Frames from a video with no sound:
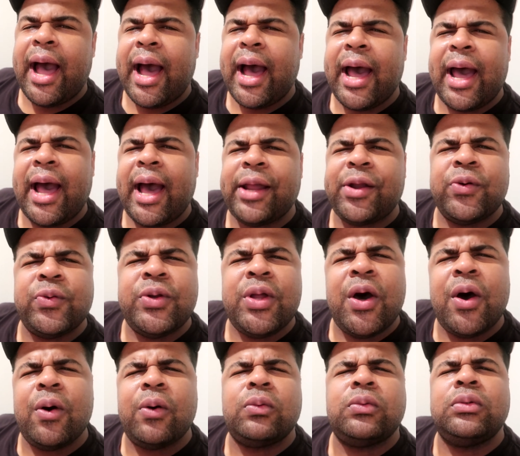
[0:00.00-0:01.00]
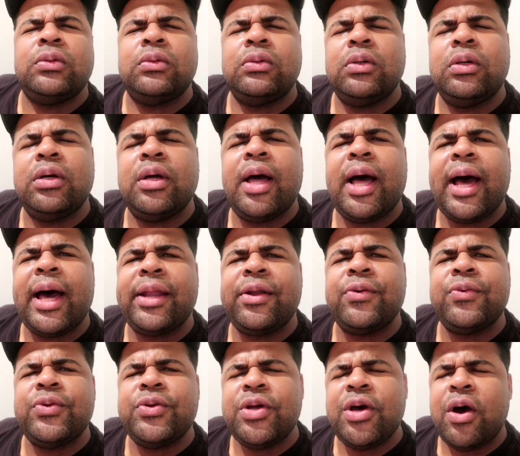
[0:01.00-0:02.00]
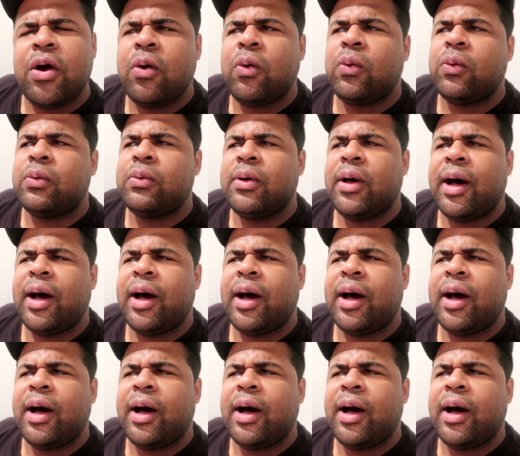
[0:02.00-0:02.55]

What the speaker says: I don't know. I don't know